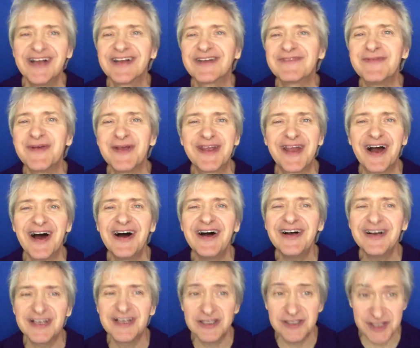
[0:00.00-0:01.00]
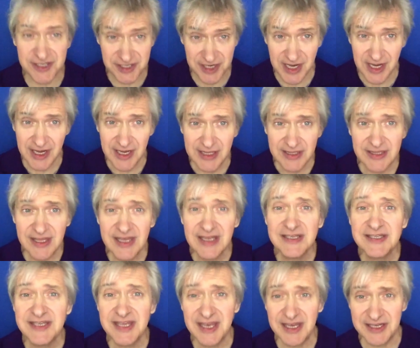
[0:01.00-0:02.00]
because
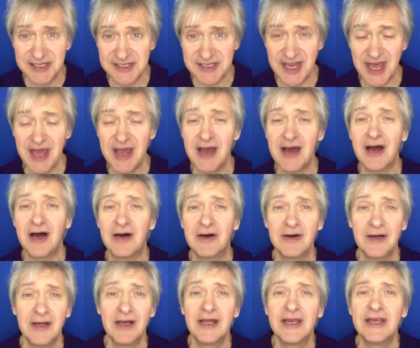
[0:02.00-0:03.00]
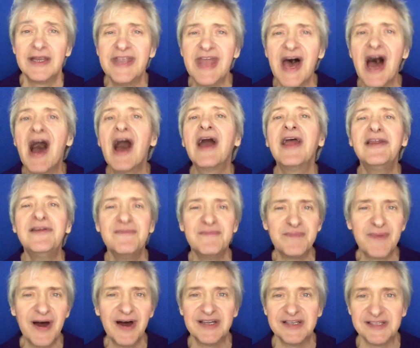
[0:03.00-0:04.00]
this is now nine
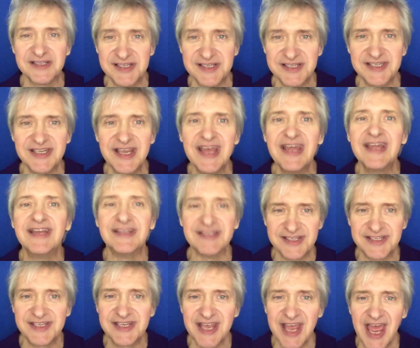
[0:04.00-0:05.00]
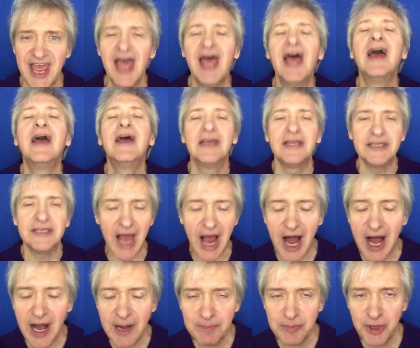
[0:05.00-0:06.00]
months since
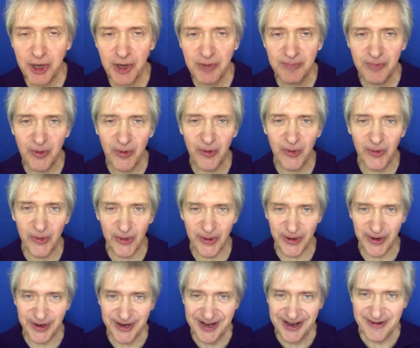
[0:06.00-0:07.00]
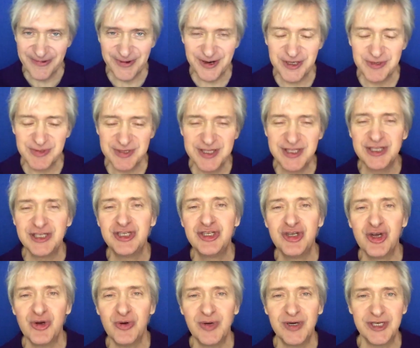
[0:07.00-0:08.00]
Yom Kippur, which was the
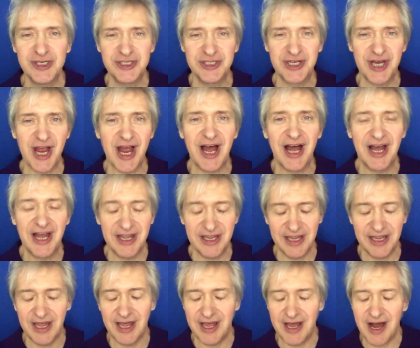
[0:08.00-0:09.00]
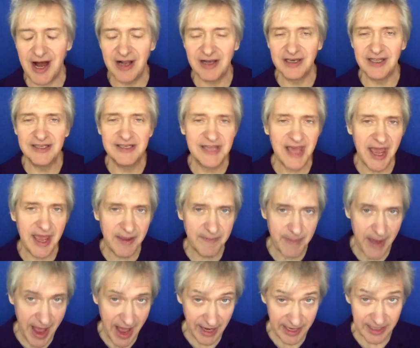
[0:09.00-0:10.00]
Jewish uh, uh holiday
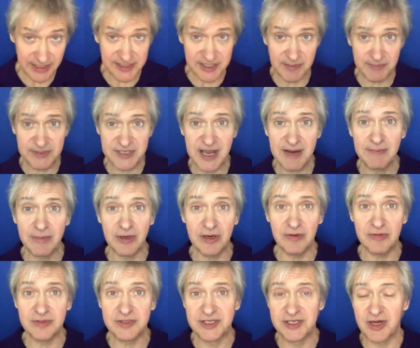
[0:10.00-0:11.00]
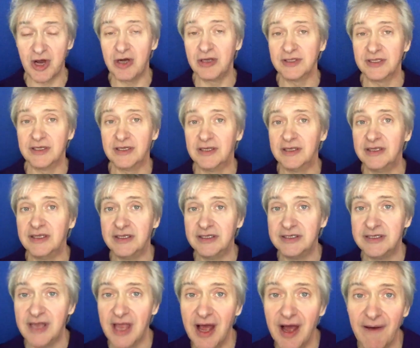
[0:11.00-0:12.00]
back in September. It was called the,
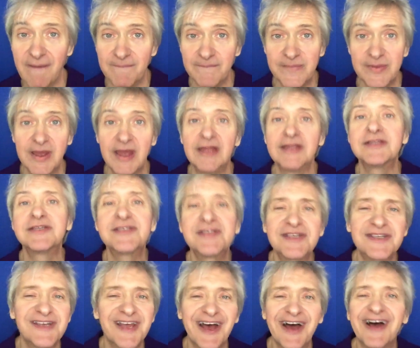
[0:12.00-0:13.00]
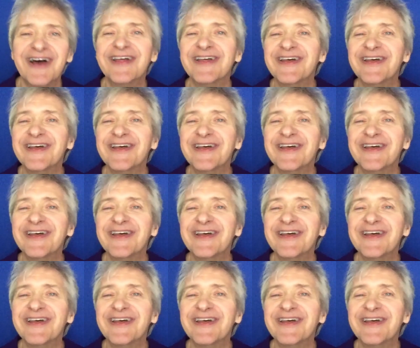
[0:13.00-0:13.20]
the um, it's uh,